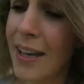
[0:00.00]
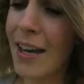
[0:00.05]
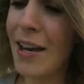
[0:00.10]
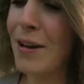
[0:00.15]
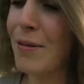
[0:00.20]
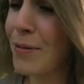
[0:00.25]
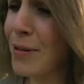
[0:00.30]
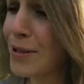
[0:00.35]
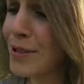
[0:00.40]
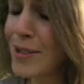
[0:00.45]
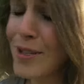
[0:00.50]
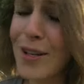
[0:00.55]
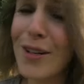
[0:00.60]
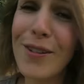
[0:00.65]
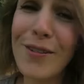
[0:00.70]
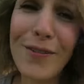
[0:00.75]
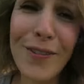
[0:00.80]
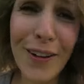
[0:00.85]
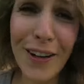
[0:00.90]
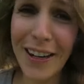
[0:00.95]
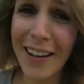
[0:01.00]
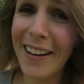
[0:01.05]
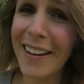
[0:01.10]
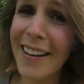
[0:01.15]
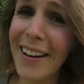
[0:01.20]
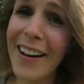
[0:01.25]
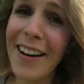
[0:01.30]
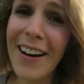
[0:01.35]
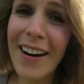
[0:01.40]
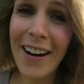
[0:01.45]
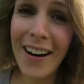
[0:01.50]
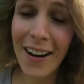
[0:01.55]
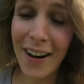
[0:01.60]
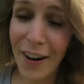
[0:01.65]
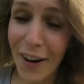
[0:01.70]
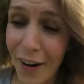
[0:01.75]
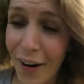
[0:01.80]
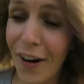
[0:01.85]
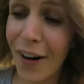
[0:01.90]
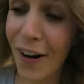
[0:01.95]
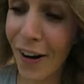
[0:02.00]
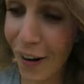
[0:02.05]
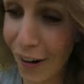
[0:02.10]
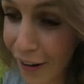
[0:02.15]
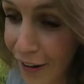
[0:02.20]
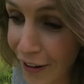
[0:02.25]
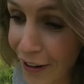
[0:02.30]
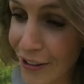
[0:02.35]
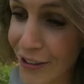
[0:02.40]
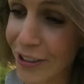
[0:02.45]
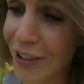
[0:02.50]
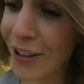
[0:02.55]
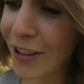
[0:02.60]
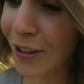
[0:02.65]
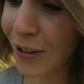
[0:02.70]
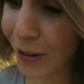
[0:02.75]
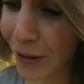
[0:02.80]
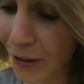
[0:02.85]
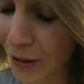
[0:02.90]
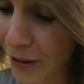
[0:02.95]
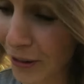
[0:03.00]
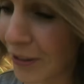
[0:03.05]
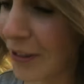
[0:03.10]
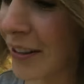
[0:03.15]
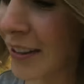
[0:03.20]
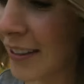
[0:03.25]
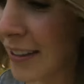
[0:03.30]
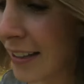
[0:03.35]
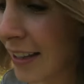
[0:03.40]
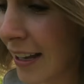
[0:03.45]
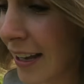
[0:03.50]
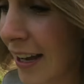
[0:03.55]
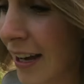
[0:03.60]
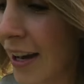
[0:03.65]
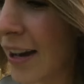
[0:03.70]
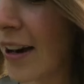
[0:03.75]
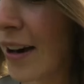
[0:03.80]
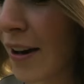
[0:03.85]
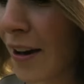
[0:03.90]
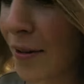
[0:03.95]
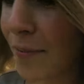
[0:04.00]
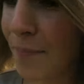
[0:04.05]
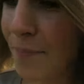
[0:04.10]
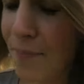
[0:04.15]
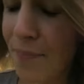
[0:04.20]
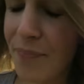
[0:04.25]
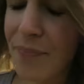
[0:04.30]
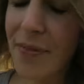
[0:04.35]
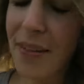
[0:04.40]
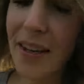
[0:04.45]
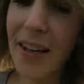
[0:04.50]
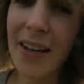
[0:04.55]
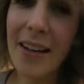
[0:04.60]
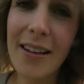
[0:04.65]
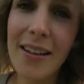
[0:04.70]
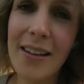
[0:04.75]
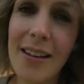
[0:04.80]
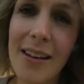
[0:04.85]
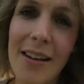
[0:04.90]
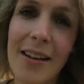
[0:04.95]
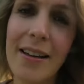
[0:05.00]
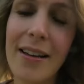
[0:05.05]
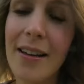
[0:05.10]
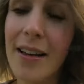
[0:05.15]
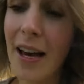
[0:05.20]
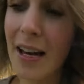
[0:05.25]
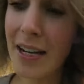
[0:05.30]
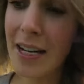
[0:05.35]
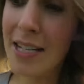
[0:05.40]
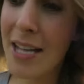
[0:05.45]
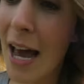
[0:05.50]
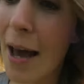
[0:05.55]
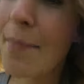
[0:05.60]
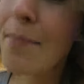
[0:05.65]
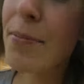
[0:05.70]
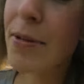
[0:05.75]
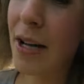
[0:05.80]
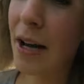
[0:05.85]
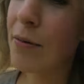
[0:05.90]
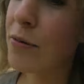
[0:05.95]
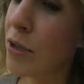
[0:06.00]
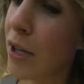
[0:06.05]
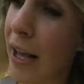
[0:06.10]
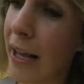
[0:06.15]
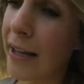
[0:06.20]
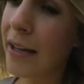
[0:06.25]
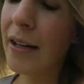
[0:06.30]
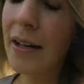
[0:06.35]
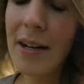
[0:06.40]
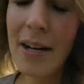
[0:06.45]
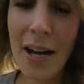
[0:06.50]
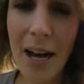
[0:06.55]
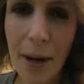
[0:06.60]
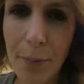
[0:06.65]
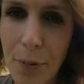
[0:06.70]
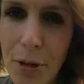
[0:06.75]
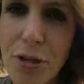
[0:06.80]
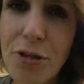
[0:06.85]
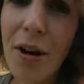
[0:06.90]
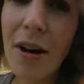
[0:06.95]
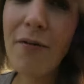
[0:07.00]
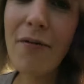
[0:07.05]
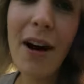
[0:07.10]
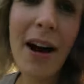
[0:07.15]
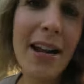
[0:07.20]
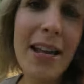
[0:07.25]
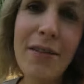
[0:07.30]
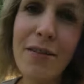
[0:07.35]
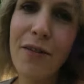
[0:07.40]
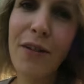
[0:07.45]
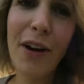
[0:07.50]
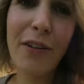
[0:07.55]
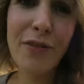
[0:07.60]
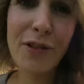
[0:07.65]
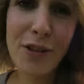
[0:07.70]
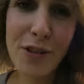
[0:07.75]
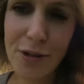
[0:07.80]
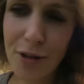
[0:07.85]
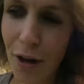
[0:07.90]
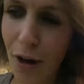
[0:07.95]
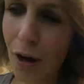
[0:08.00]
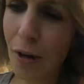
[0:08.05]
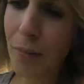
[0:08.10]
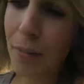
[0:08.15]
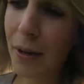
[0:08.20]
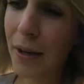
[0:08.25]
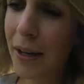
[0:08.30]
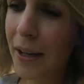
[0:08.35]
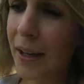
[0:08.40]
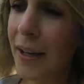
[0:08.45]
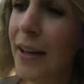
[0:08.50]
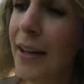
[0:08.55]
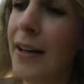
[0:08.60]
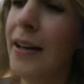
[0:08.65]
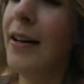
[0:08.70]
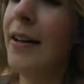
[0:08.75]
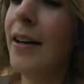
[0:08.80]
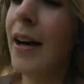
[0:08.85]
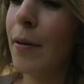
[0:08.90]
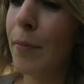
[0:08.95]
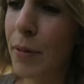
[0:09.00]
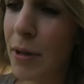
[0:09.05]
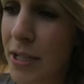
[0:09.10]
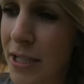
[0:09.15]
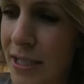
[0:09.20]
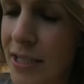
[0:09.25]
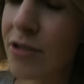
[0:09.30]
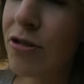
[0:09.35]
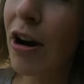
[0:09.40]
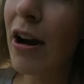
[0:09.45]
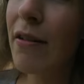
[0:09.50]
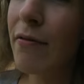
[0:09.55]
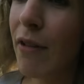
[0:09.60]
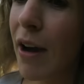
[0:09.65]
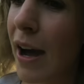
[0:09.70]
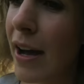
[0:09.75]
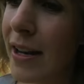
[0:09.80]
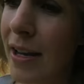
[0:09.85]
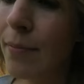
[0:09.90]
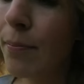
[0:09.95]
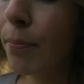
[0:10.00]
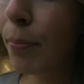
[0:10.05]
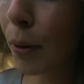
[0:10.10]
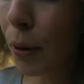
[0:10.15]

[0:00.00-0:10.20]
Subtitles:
It was just fucking hardcore. I'd attempt it, I was like, I'm gonna try and ride it, even if I have to stop, I'm gonna try and ride it.